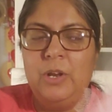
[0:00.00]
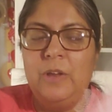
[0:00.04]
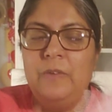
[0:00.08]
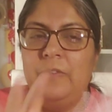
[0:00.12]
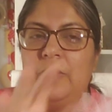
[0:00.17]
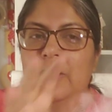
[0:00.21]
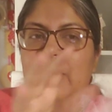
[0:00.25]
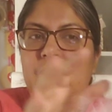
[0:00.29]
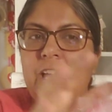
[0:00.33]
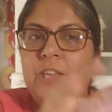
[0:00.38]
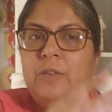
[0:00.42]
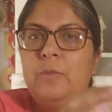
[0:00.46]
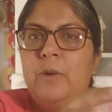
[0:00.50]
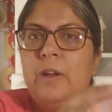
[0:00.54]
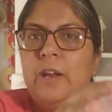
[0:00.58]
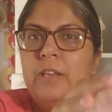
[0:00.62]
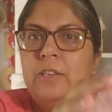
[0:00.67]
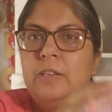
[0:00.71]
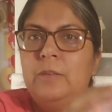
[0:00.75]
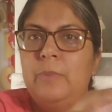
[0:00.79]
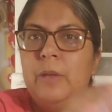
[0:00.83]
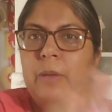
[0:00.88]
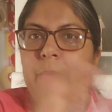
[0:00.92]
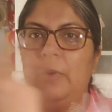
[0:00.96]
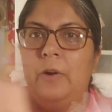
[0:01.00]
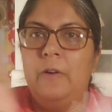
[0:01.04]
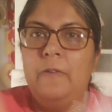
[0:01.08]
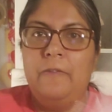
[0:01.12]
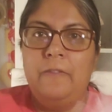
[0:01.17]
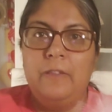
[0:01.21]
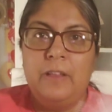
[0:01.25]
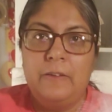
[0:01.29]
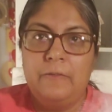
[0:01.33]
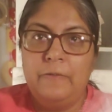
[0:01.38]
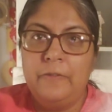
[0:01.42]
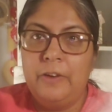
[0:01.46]
If you guys want it to be more
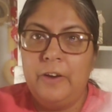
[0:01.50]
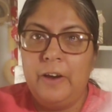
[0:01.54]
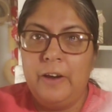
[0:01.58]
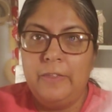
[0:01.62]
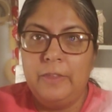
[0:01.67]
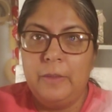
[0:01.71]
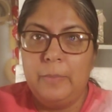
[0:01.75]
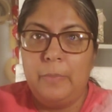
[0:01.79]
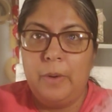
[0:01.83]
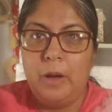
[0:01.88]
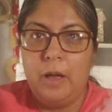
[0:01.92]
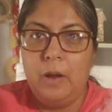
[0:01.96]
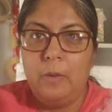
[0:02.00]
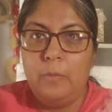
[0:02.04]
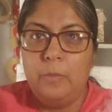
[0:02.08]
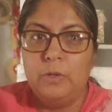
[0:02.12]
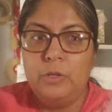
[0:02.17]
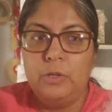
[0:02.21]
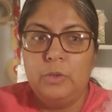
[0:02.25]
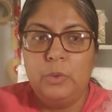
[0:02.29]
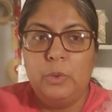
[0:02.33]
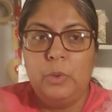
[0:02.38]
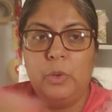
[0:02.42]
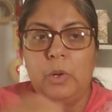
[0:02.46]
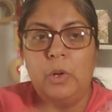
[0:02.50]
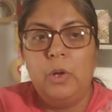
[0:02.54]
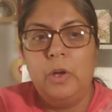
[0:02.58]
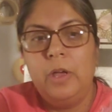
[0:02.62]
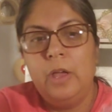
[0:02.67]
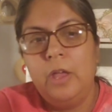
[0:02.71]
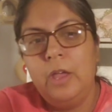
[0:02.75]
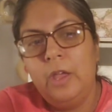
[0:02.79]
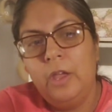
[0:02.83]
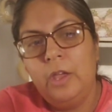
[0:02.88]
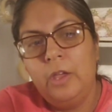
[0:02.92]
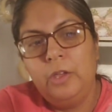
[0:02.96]
fluffier at the bottom with tulle,
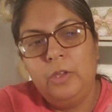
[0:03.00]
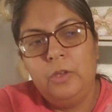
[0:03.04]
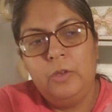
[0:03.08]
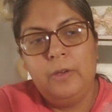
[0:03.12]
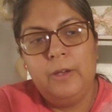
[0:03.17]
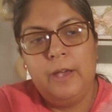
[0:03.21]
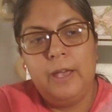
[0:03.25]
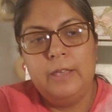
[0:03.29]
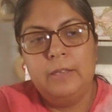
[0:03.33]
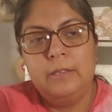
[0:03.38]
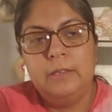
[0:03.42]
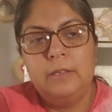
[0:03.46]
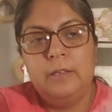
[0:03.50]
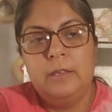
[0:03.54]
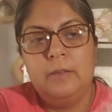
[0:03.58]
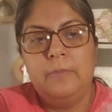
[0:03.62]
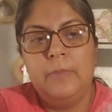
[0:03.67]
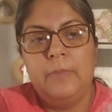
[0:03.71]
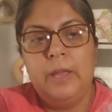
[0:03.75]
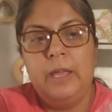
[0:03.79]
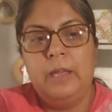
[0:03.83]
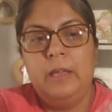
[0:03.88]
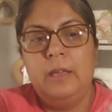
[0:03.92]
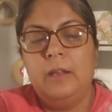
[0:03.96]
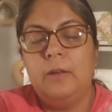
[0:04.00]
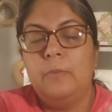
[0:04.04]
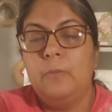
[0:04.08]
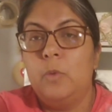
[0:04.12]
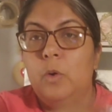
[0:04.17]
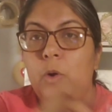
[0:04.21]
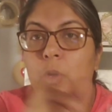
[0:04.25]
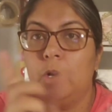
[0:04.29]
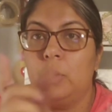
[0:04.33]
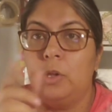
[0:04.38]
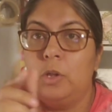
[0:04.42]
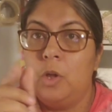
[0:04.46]
you guys can make it
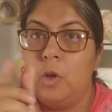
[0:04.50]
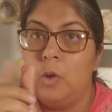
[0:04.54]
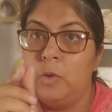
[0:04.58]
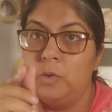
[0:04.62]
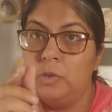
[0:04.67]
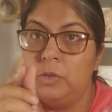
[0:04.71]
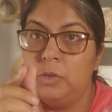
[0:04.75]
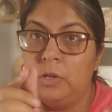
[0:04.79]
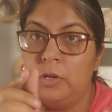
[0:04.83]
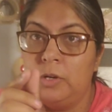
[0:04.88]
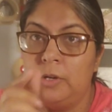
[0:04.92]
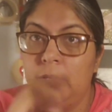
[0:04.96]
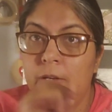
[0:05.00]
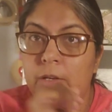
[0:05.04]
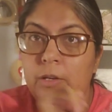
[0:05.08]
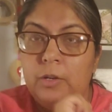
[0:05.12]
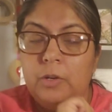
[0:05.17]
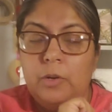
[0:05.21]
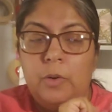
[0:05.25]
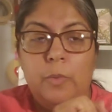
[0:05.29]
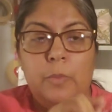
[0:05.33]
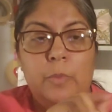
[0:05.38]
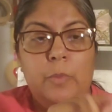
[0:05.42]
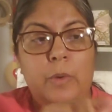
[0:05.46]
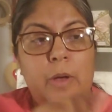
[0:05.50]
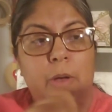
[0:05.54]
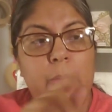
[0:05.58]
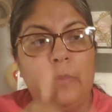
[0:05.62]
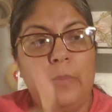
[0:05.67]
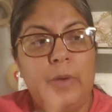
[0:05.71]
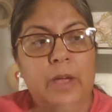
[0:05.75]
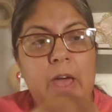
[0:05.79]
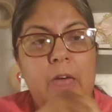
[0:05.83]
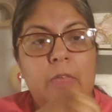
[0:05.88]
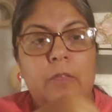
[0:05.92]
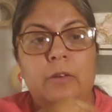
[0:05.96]
more closer, that, you know,
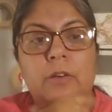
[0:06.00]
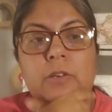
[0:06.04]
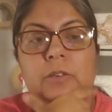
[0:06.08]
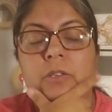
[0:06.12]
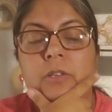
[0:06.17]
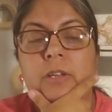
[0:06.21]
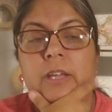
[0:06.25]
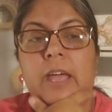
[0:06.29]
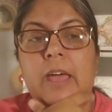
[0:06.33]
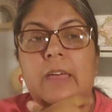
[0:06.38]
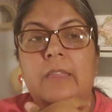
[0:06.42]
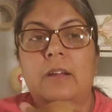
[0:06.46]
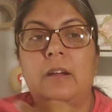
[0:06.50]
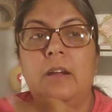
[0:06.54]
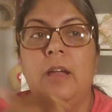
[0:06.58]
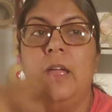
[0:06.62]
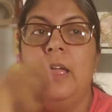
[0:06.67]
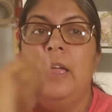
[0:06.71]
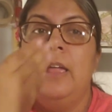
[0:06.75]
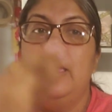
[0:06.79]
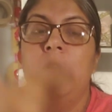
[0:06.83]
gathers together.